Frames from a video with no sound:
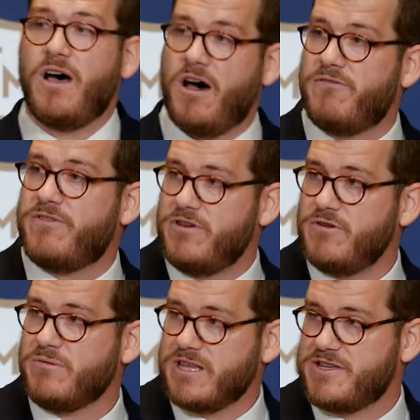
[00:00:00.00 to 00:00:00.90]
of the
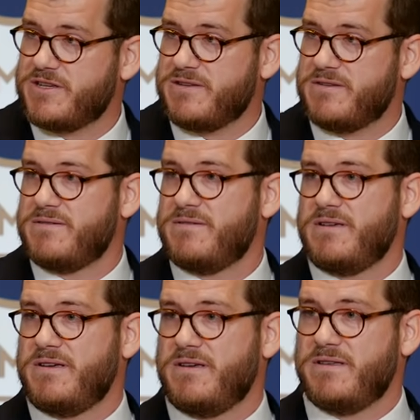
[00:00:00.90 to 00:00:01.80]
new religion,
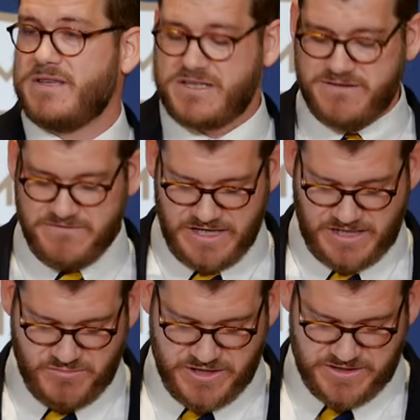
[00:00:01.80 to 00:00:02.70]
this
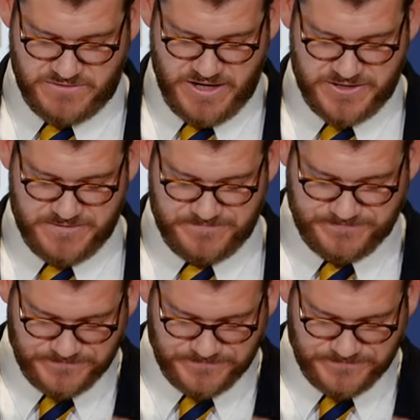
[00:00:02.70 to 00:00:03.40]
Davidic administration.